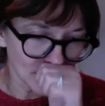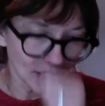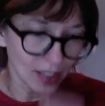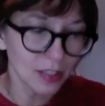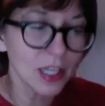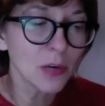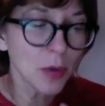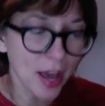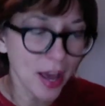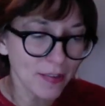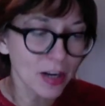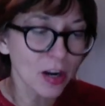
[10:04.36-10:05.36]
And we
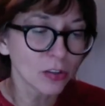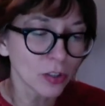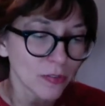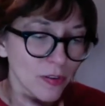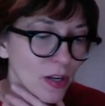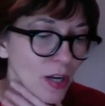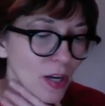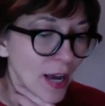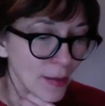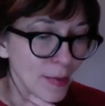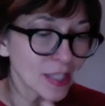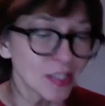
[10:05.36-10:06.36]
have a lot of
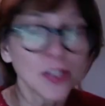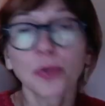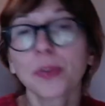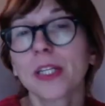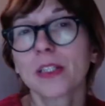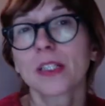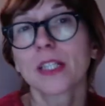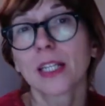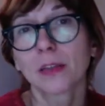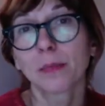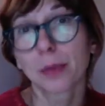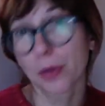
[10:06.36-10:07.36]
IMS students
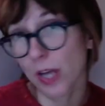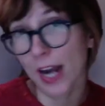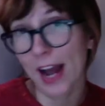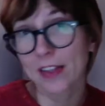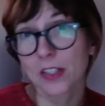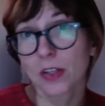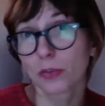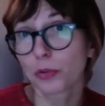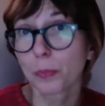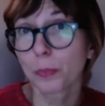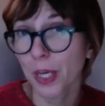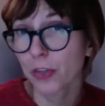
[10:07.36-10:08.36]
that progress on
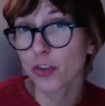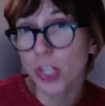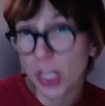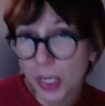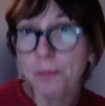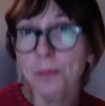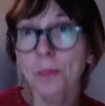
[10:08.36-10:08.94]
to PhD